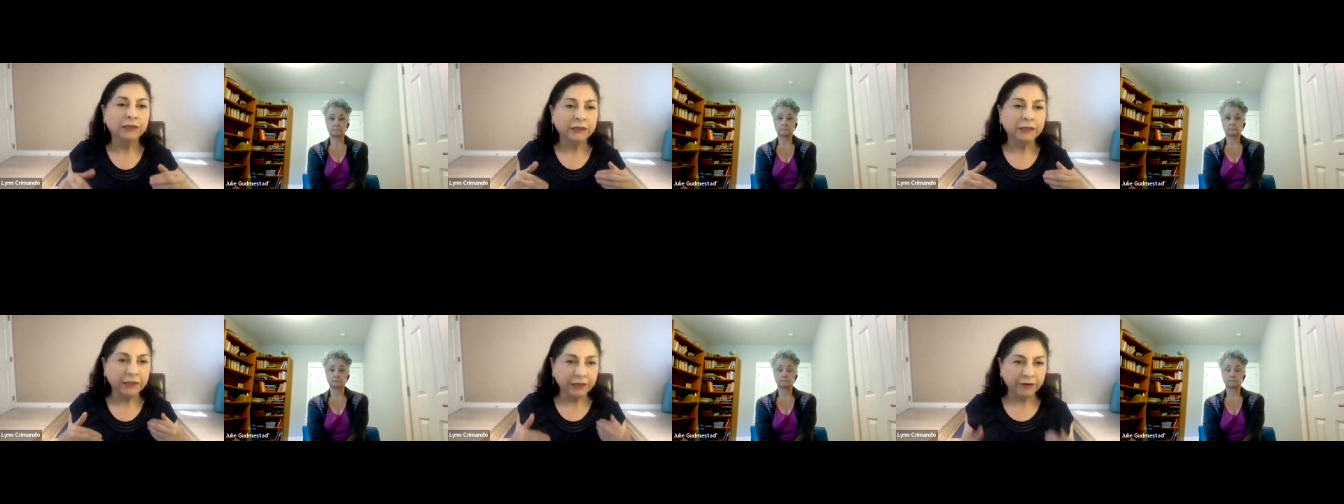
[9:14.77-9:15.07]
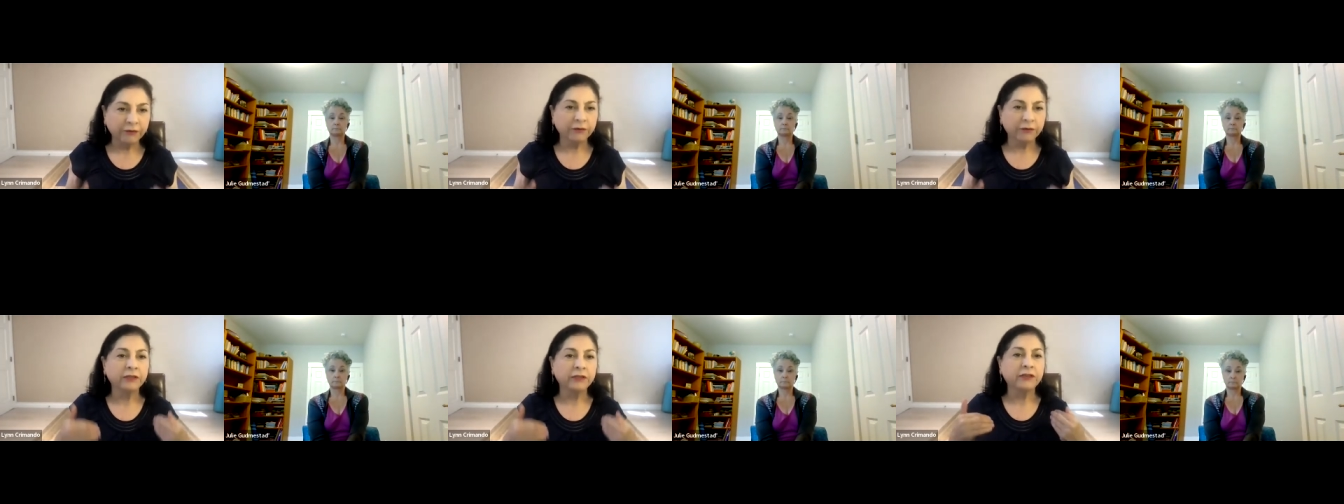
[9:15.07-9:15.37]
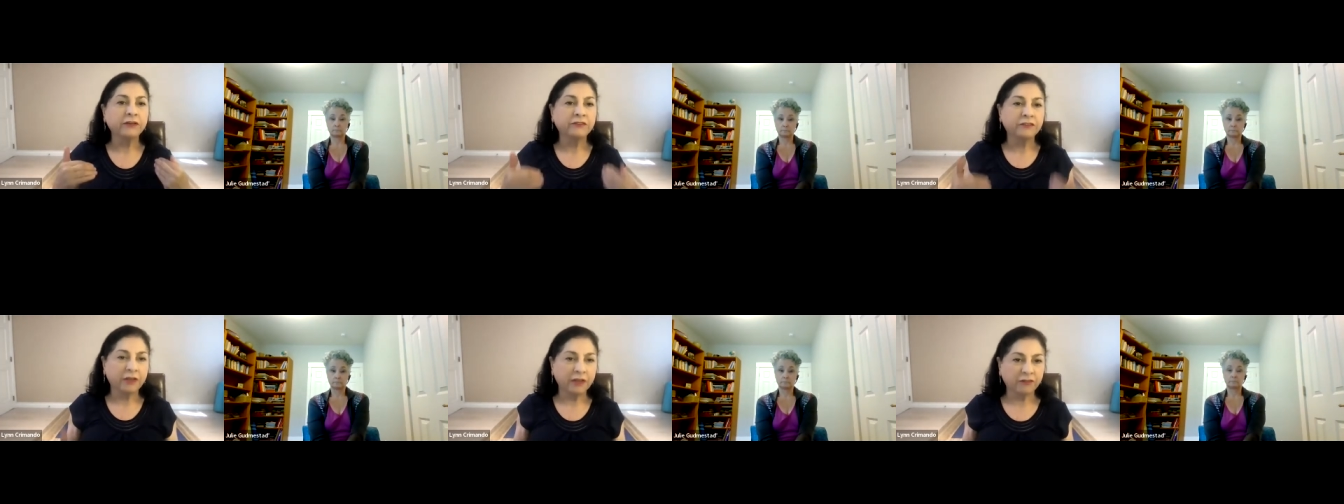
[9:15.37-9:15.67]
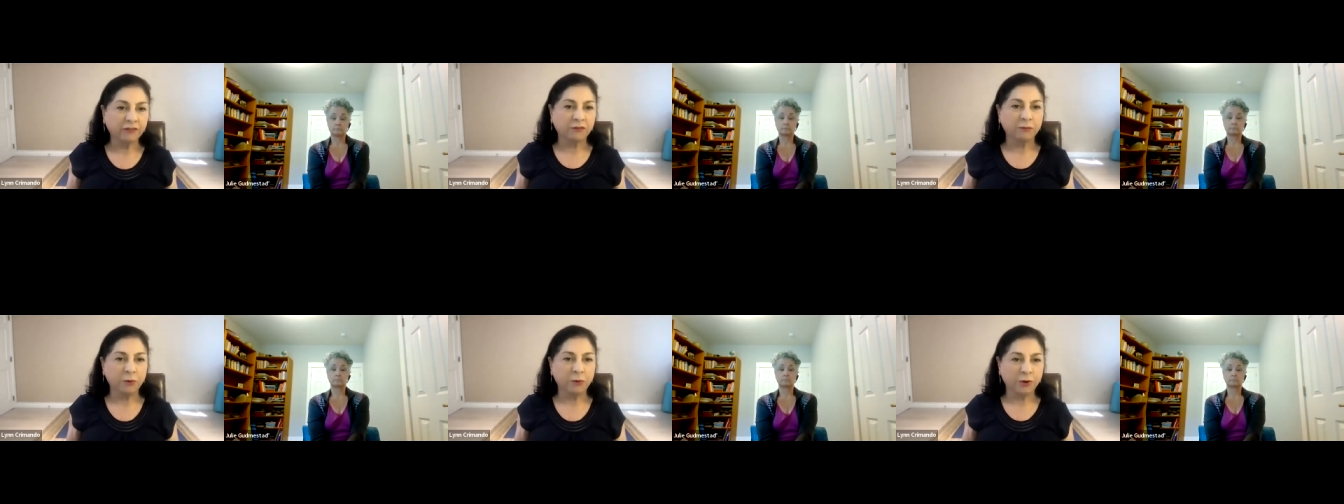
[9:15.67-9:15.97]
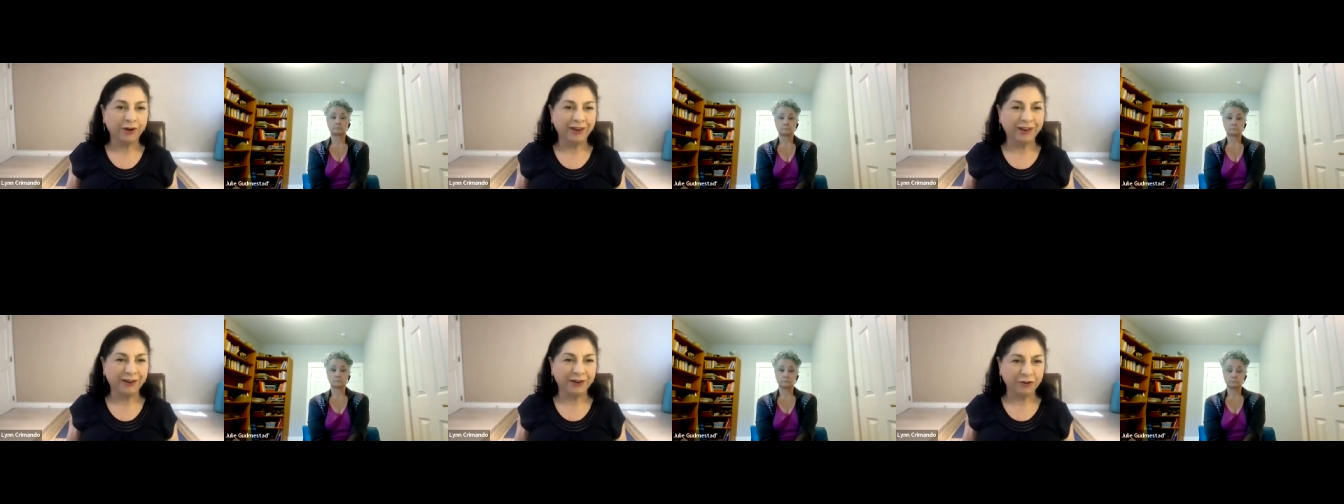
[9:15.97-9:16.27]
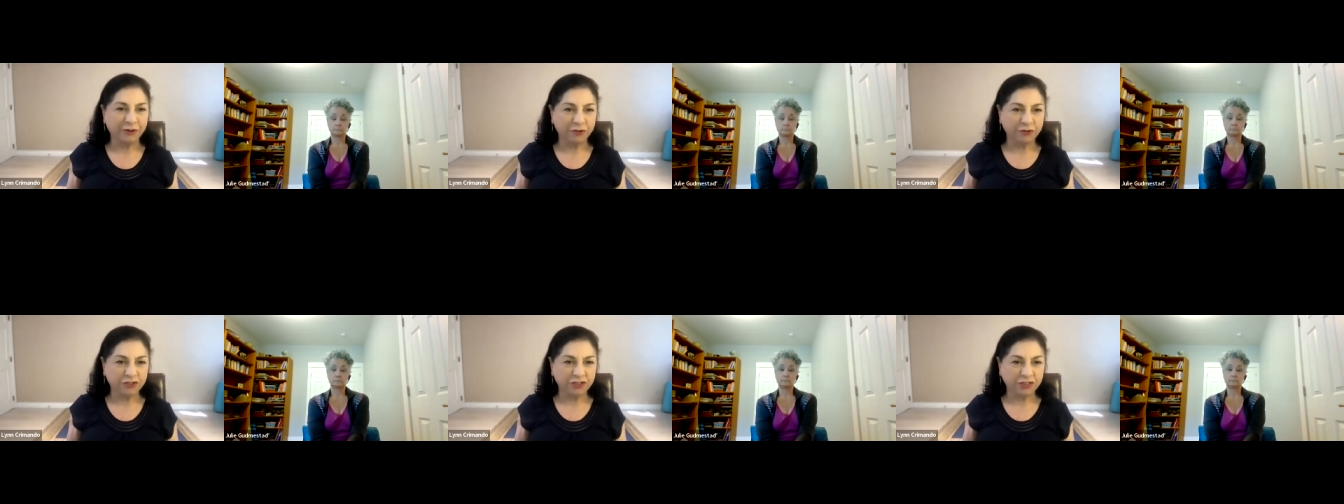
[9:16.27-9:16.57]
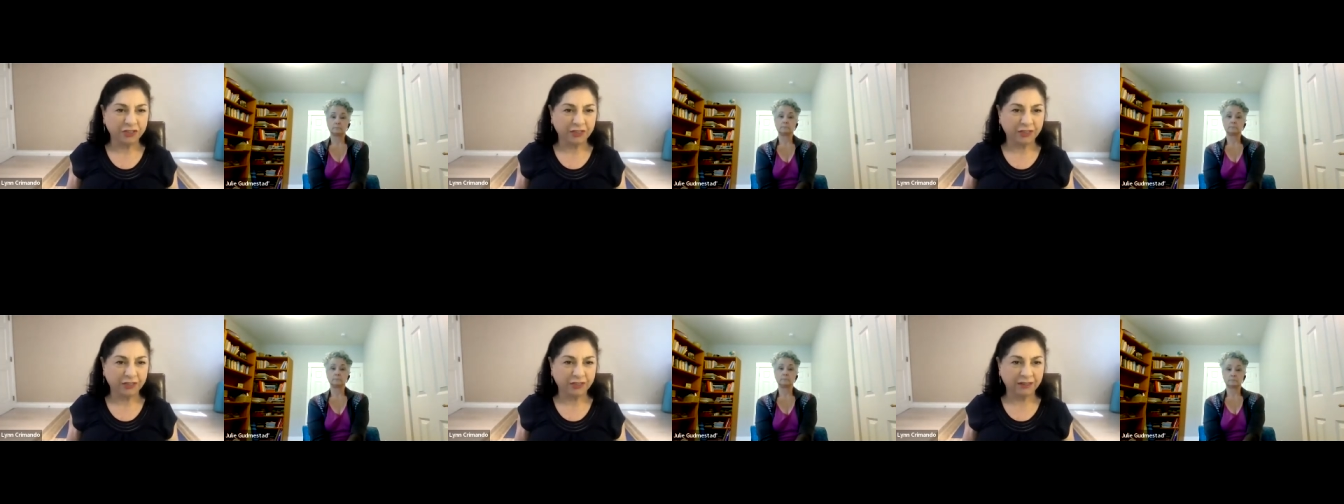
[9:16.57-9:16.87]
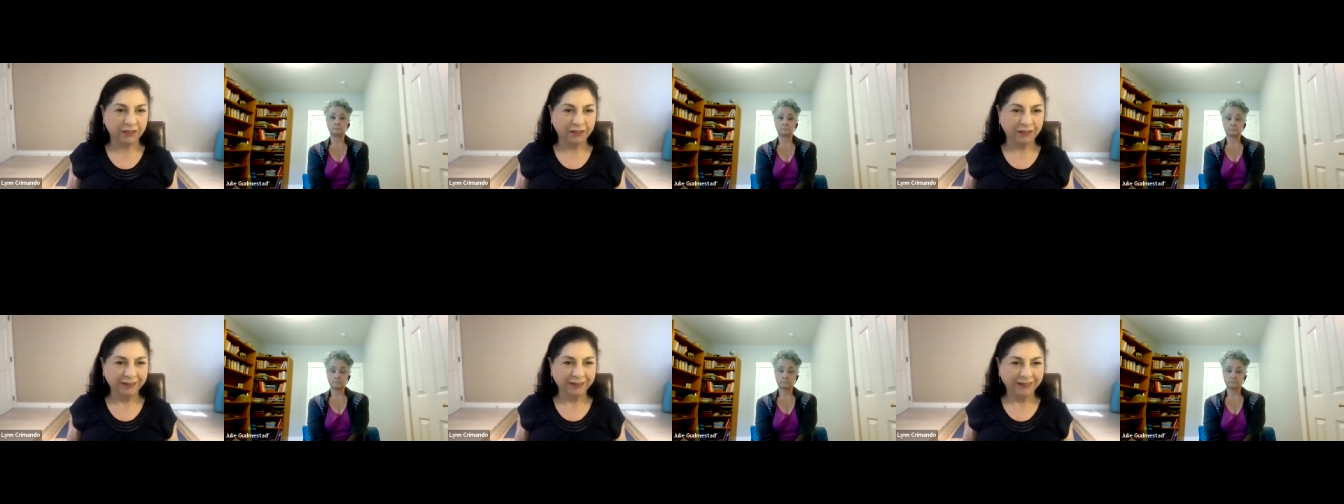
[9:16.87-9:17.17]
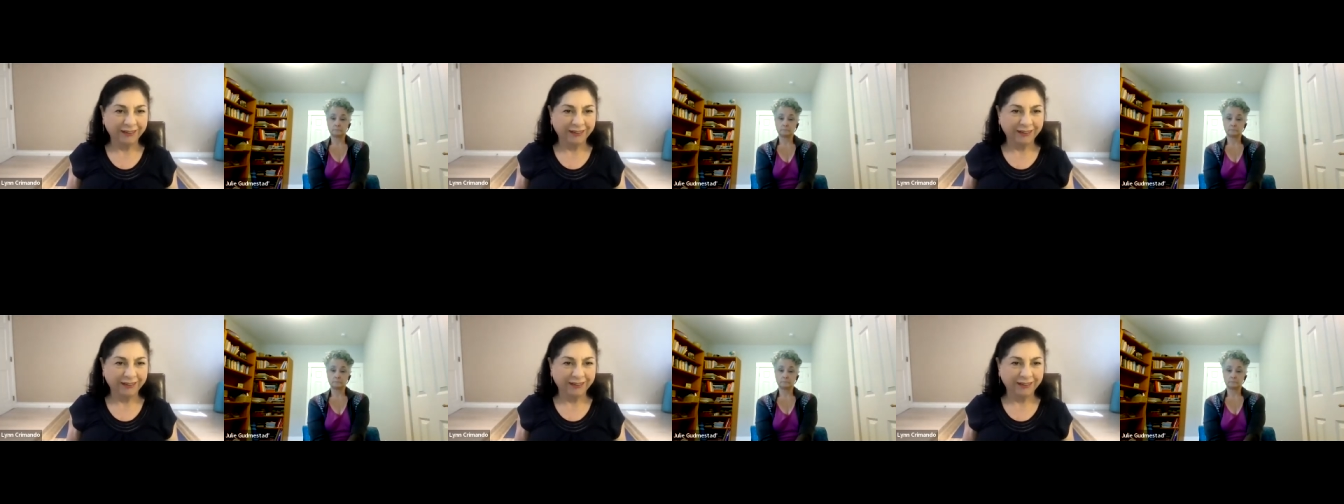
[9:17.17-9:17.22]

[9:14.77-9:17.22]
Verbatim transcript: literally takes more energy